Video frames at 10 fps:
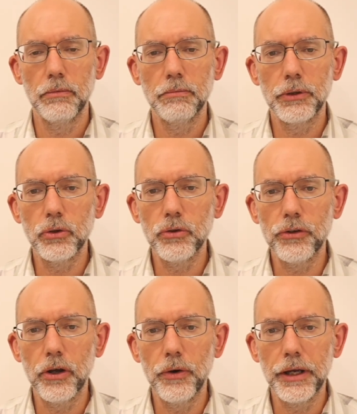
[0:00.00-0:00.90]
but
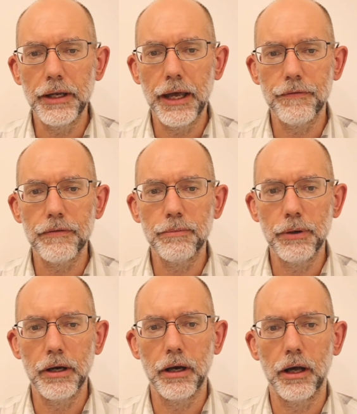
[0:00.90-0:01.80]
also in every
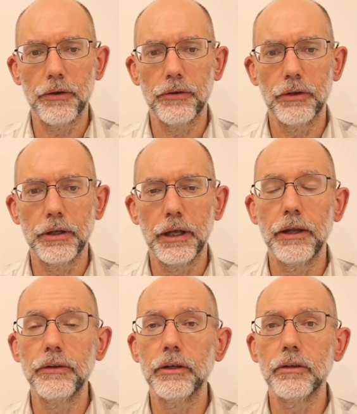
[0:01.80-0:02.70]
part
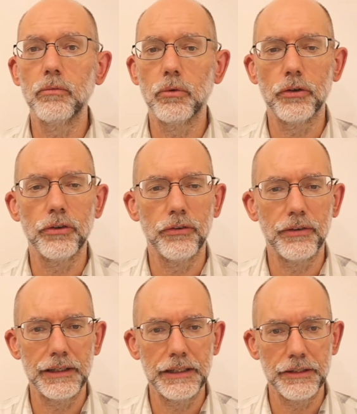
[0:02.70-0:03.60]
and in what is
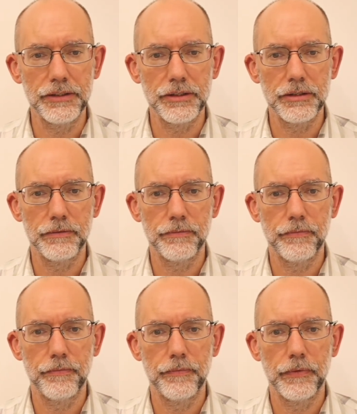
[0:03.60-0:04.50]
least.
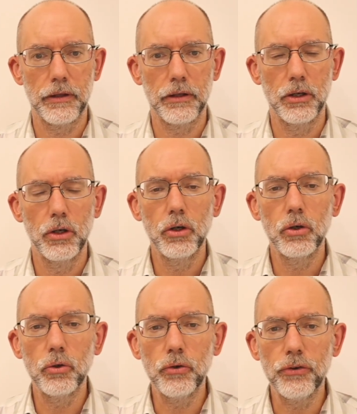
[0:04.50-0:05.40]

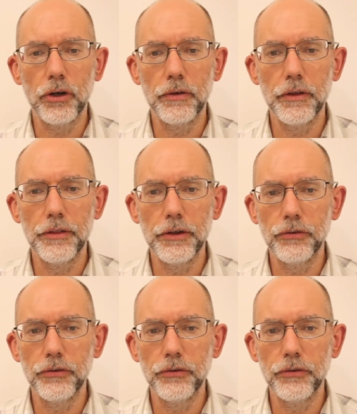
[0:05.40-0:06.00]
Also that this